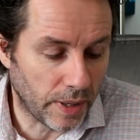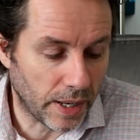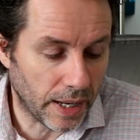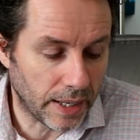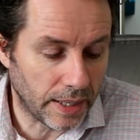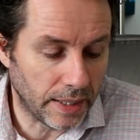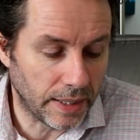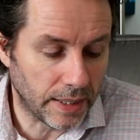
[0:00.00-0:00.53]

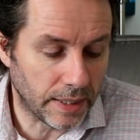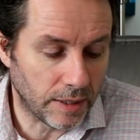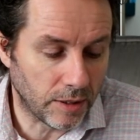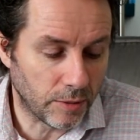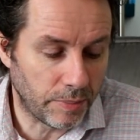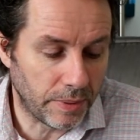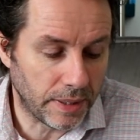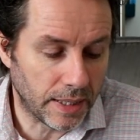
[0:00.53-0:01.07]
and
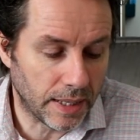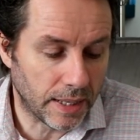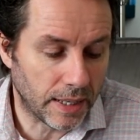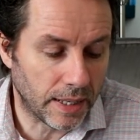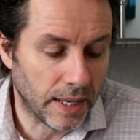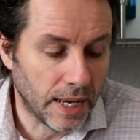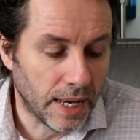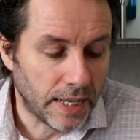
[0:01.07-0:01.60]
it'll be
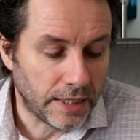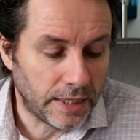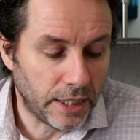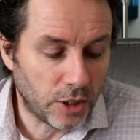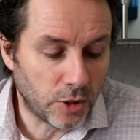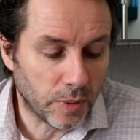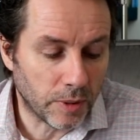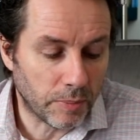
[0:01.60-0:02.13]
there.
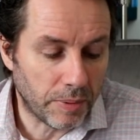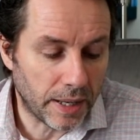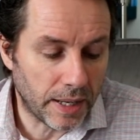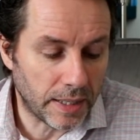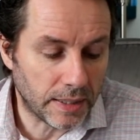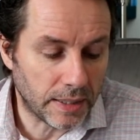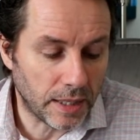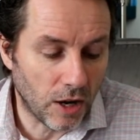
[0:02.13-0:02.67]
Digswell Players in